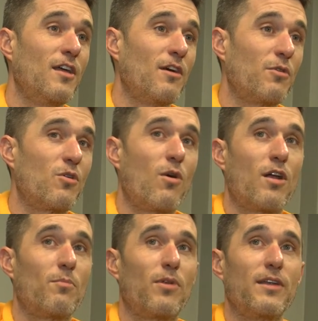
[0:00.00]
that would go
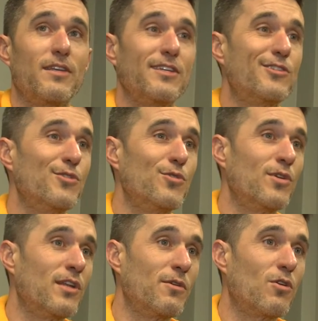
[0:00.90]
on and play D2
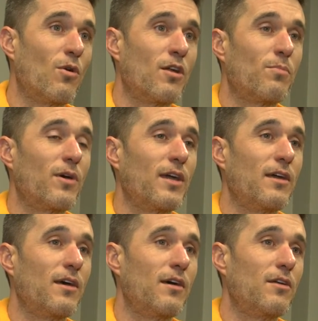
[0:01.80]
and it would go on to
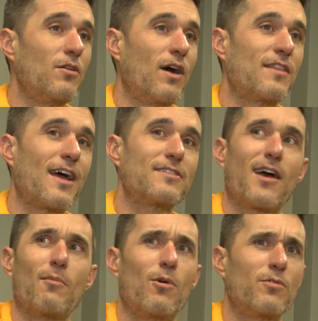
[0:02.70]
play, at that
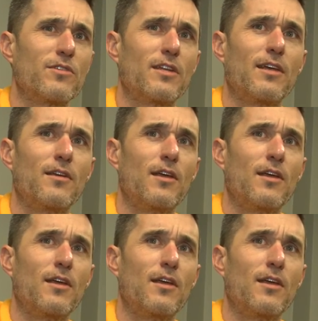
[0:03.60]
time, what was it?